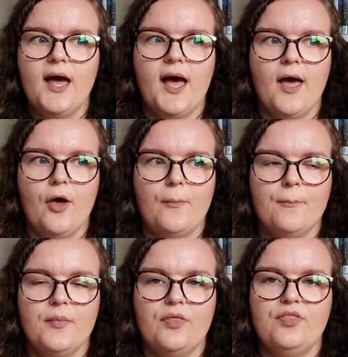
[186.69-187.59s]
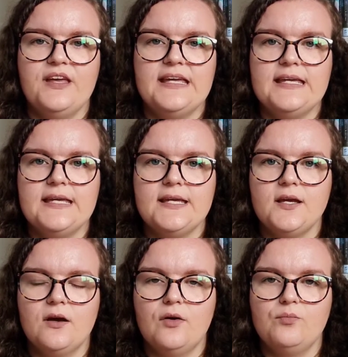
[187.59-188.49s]
the
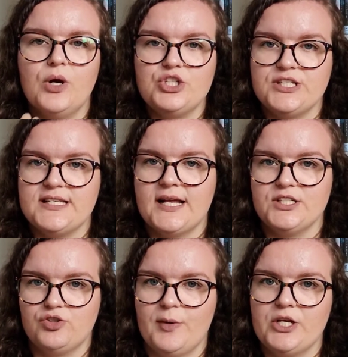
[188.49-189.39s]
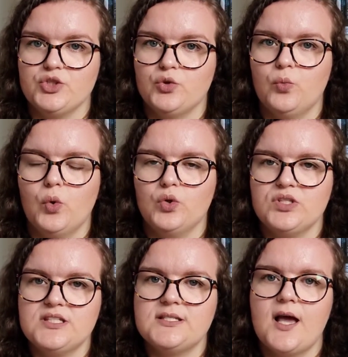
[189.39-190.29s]
prejudice and discrimination
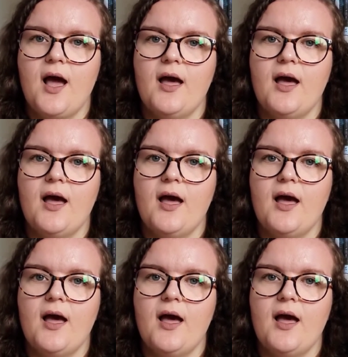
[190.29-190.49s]
towards